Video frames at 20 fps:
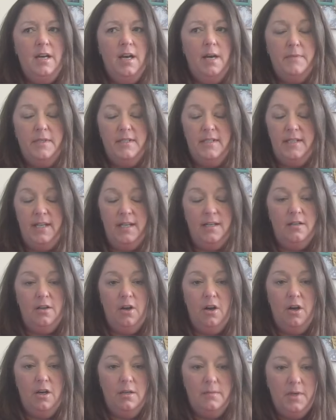um, to stand in
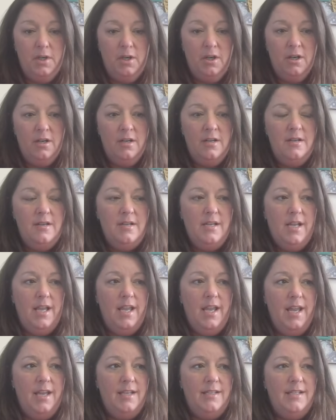the hog barn
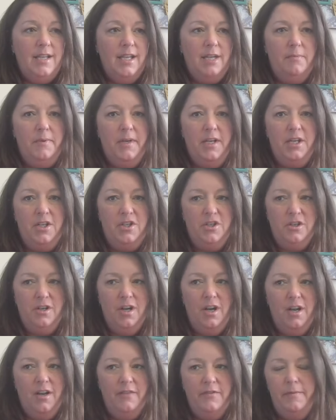and take a
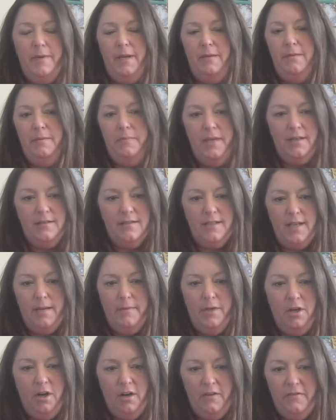picture of the baby pigs
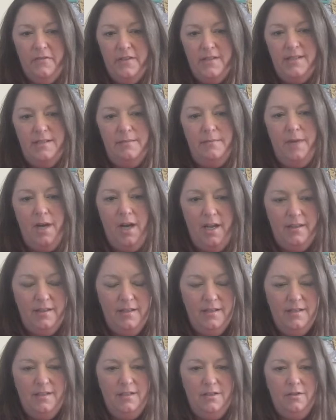coming off the semi that,